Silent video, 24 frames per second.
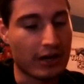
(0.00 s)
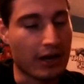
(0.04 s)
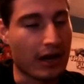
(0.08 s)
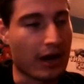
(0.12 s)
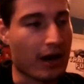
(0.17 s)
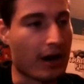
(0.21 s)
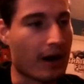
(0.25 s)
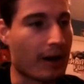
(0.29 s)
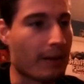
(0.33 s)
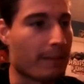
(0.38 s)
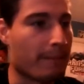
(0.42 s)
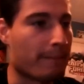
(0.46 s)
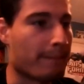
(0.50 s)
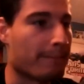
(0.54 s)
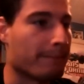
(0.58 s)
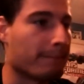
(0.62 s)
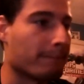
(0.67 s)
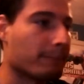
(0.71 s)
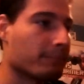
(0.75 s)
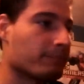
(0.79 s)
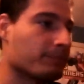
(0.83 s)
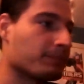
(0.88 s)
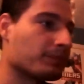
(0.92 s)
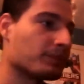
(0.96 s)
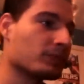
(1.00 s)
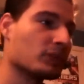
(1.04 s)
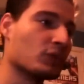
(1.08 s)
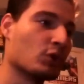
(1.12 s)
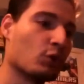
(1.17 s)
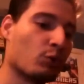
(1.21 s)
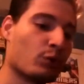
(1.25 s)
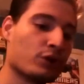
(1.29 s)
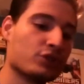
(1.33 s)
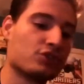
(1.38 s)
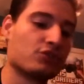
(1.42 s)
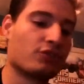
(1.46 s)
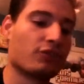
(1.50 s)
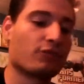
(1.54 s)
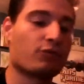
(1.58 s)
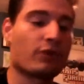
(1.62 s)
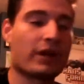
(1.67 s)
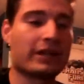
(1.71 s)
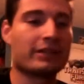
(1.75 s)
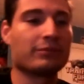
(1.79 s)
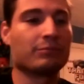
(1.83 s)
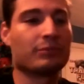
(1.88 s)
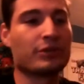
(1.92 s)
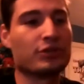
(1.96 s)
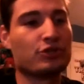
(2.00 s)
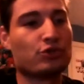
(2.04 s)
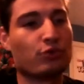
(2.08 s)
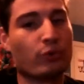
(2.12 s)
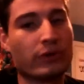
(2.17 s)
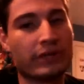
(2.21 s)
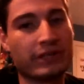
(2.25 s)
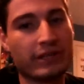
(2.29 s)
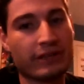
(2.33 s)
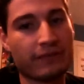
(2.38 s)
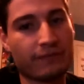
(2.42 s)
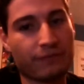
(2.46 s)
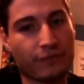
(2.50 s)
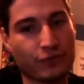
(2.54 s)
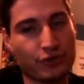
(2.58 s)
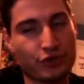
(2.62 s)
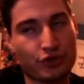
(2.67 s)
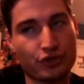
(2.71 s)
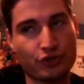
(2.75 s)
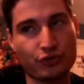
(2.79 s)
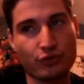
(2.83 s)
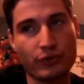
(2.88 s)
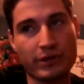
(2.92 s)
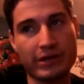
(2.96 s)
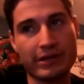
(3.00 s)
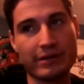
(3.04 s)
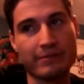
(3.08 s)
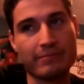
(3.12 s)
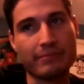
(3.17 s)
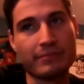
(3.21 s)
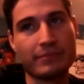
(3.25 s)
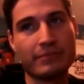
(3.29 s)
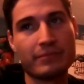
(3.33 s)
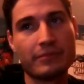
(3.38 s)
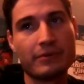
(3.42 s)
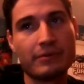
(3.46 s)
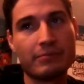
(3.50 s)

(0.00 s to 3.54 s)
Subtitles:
The ones who have randomly joined in for stream,